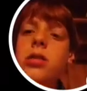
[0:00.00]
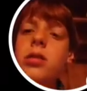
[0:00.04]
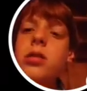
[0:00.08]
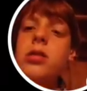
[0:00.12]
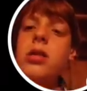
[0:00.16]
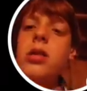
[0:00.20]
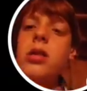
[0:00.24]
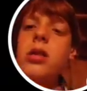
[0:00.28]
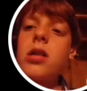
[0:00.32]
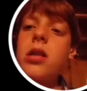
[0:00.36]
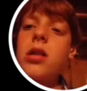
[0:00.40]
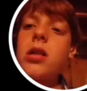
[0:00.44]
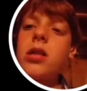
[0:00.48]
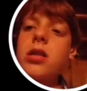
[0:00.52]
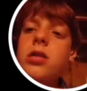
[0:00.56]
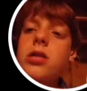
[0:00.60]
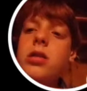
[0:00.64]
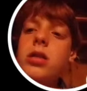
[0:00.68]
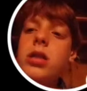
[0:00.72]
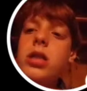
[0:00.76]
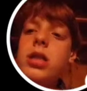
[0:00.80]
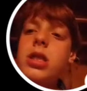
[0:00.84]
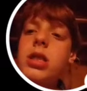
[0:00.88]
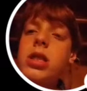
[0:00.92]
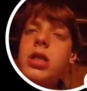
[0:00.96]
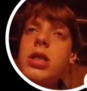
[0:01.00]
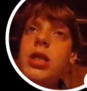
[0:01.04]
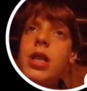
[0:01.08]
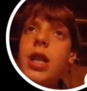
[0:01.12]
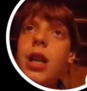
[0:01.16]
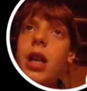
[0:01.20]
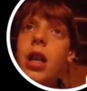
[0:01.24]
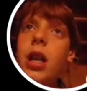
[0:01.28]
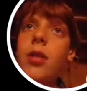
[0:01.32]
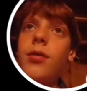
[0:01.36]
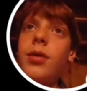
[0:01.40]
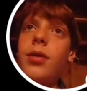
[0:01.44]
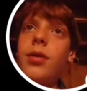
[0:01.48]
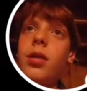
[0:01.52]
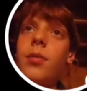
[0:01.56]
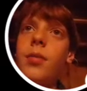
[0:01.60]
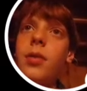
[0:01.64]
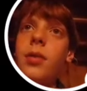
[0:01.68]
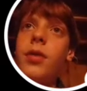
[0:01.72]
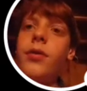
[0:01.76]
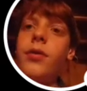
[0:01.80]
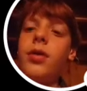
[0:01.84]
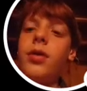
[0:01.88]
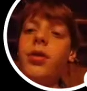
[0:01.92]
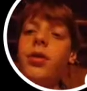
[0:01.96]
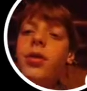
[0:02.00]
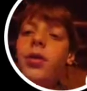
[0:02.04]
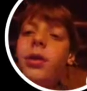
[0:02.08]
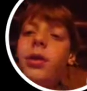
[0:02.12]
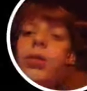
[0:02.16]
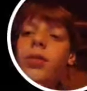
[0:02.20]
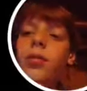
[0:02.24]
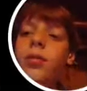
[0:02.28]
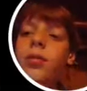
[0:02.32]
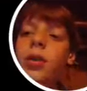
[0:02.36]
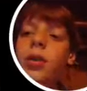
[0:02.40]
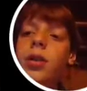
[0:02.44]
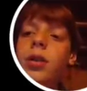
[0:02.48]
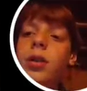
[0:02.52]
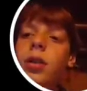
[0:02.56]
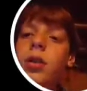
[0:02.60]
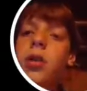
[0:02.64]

Uh, let's check out some other zones.